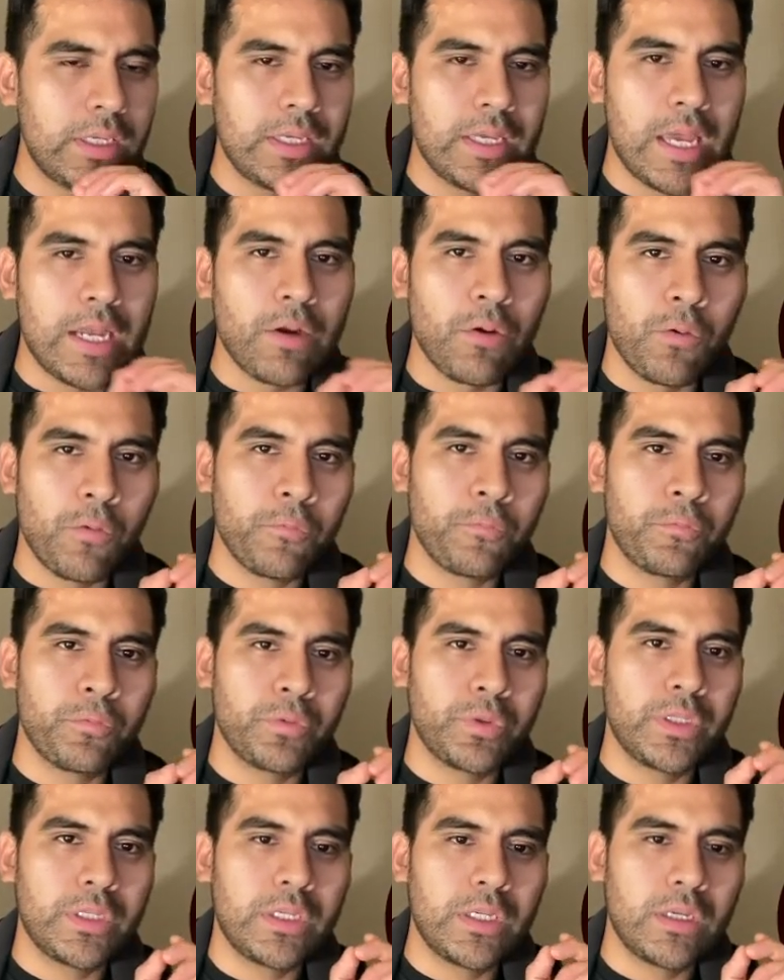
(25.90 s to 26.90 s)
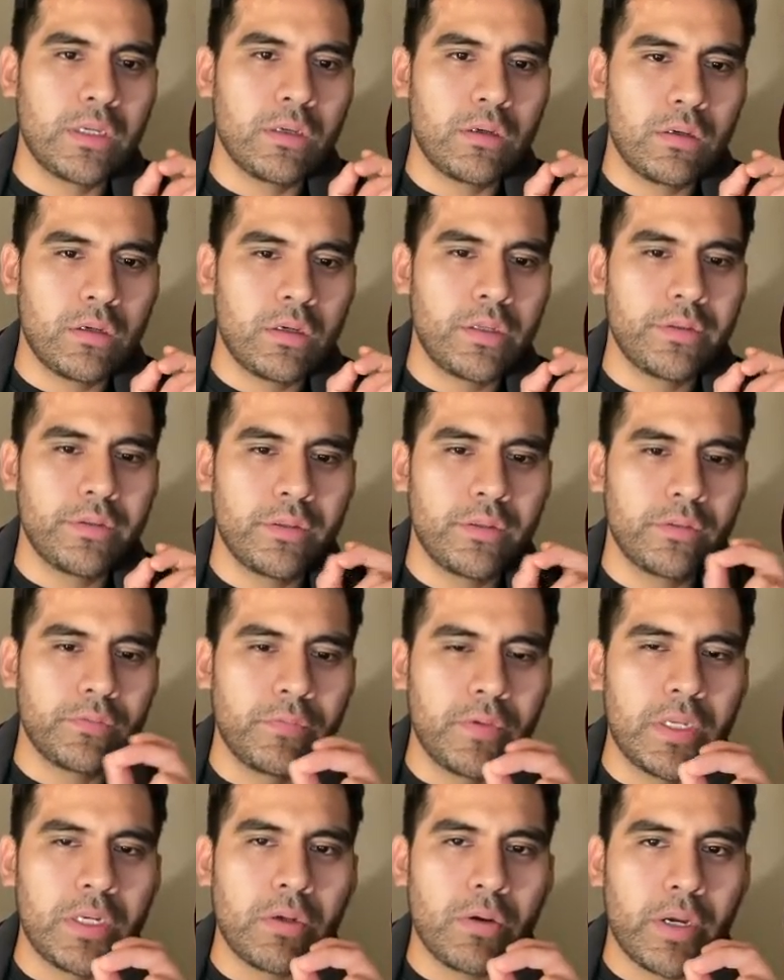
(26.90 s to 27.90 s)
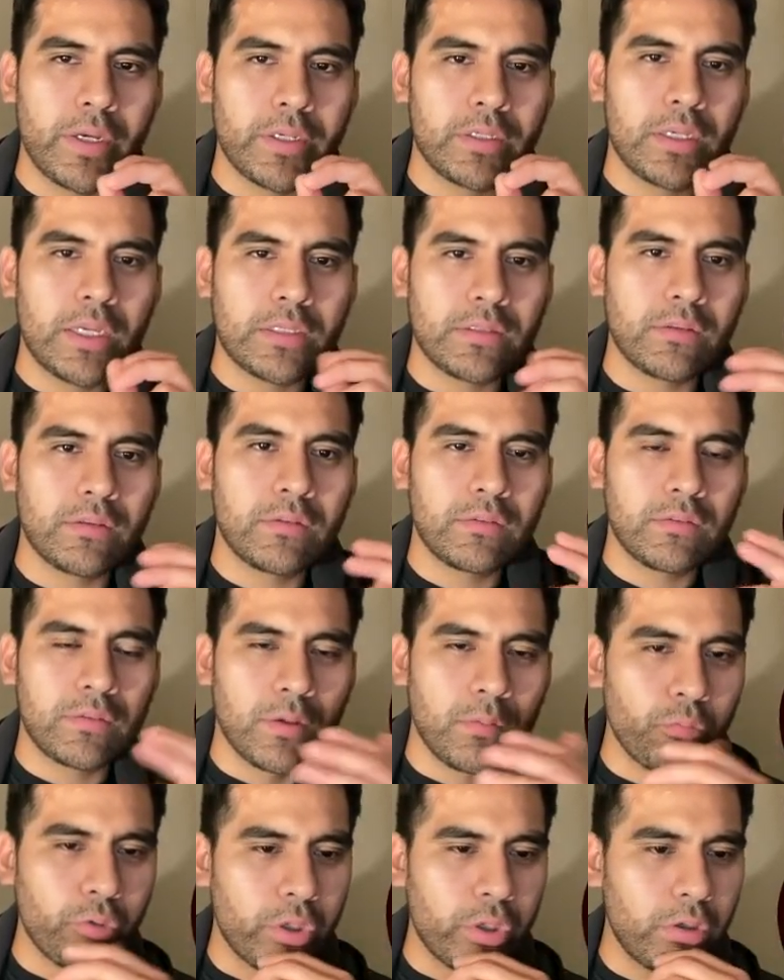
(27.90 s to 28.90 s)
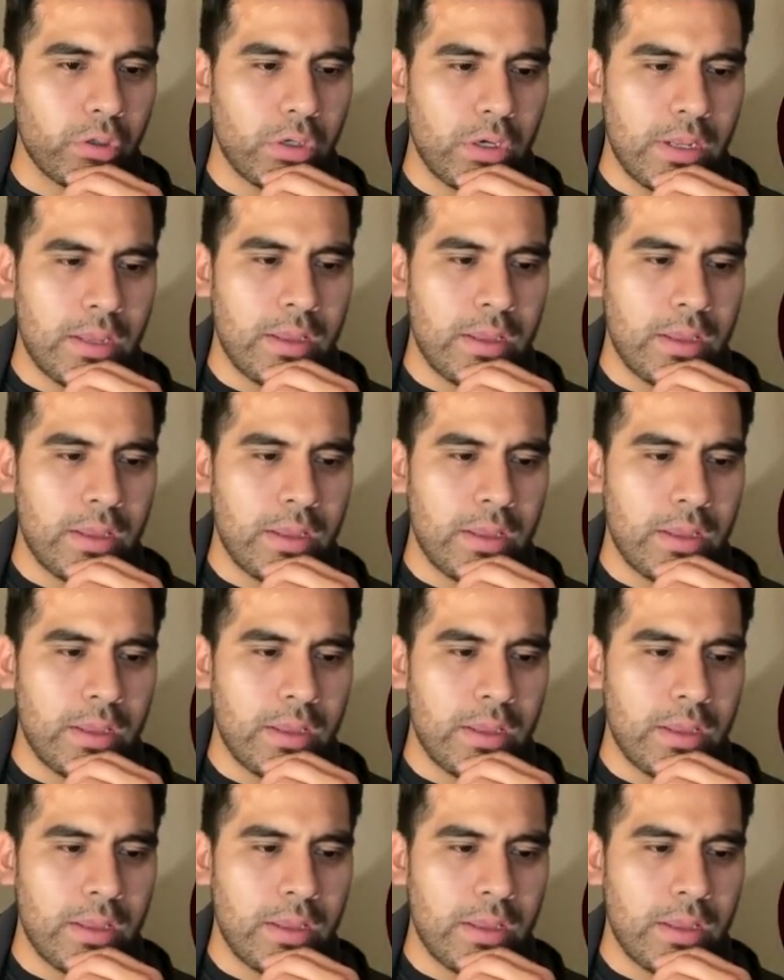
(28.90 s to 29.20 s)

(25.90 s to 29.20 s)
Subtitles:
and hopefully on this video I get somewhere.